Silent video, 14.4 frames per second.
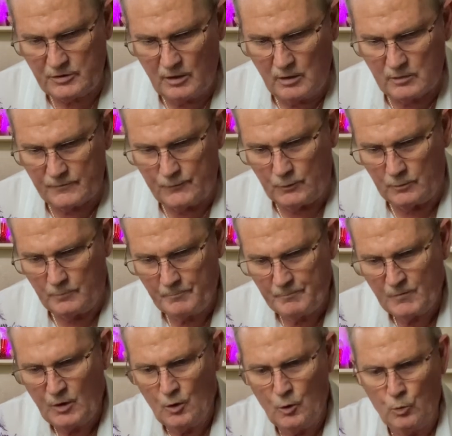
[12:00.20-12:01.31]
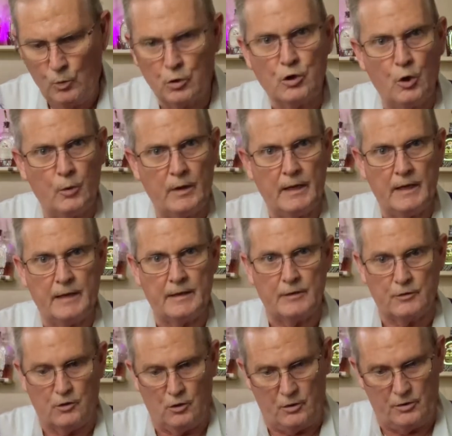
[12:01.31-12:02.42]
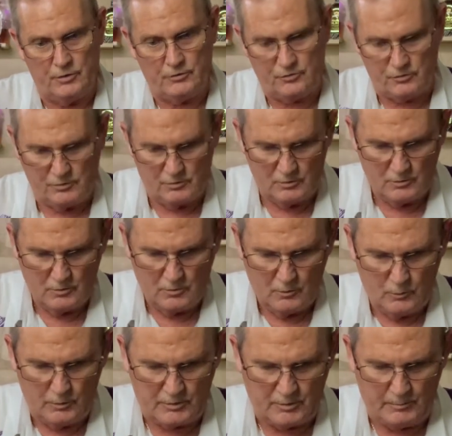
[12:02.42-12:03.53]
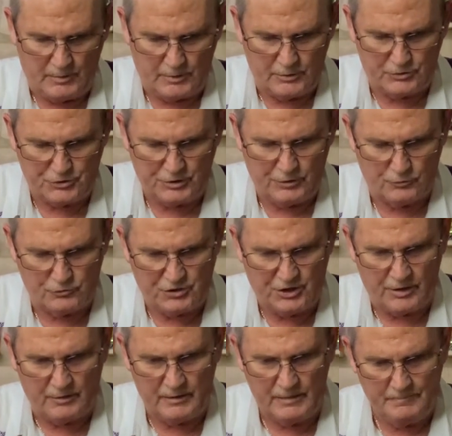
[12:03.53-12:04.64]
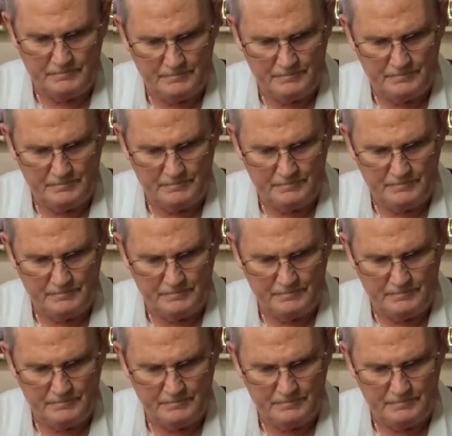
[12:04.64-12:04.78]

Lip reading: colorful. We'll go ahead and garnish with the maraschino cherry,